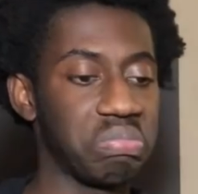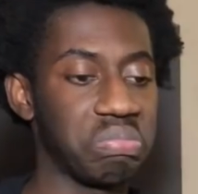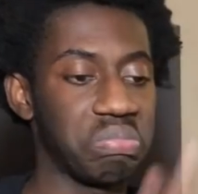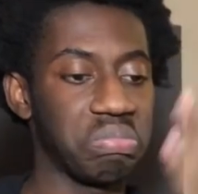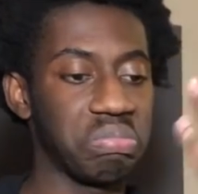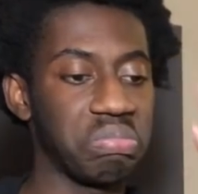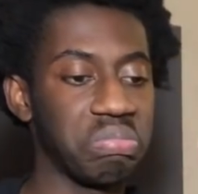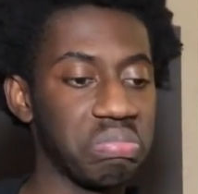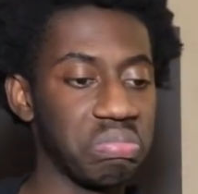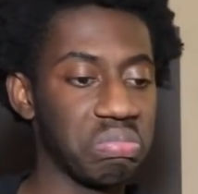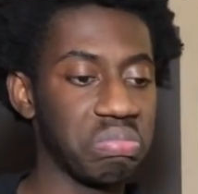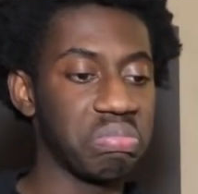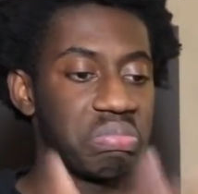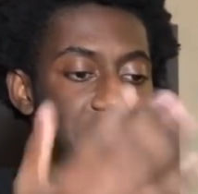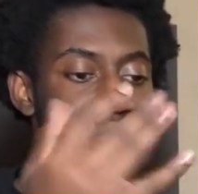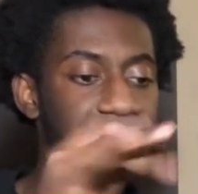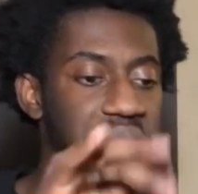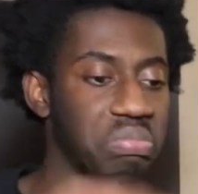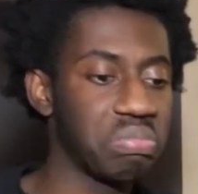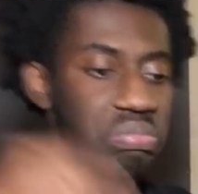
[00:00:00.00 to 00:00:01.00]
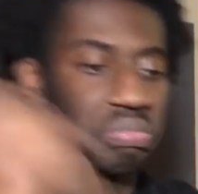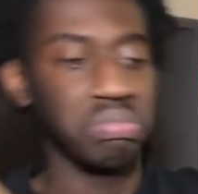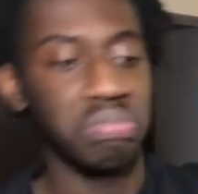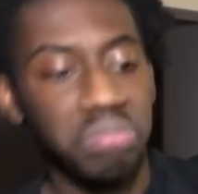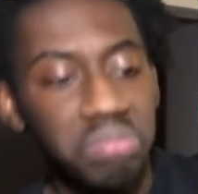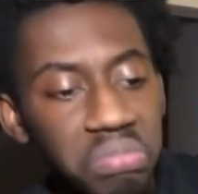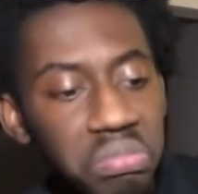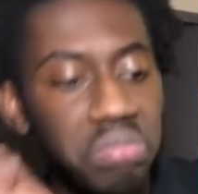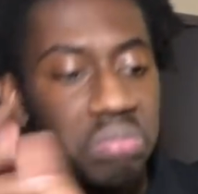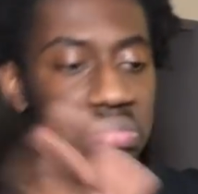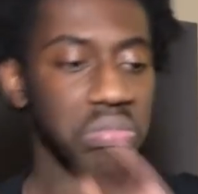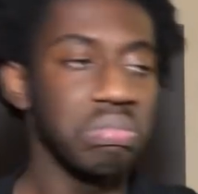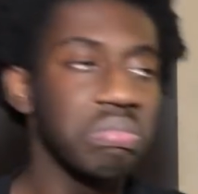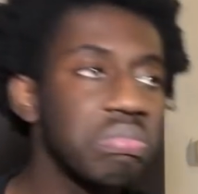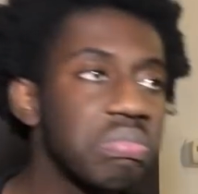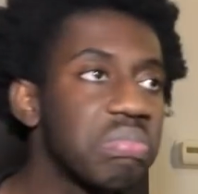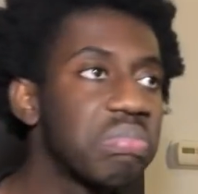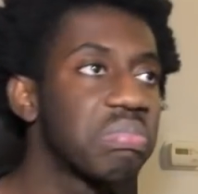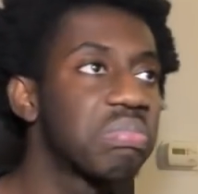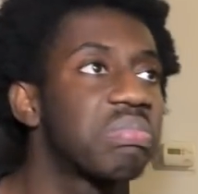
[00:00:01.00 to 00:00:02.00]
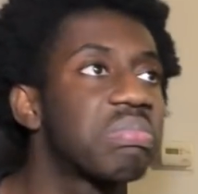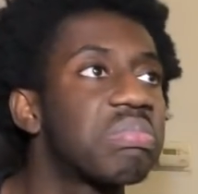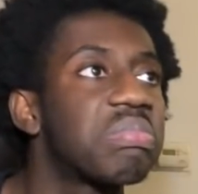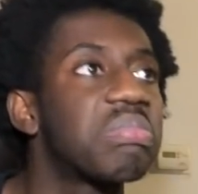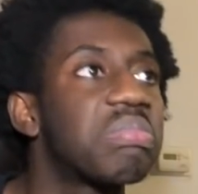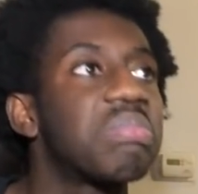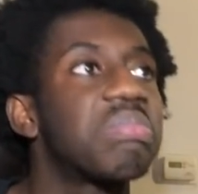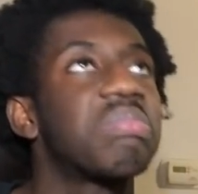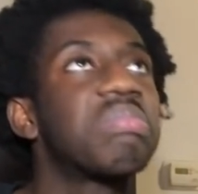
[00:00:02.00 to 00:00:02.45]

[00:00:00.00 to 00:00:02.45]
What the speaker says: (no one is talking)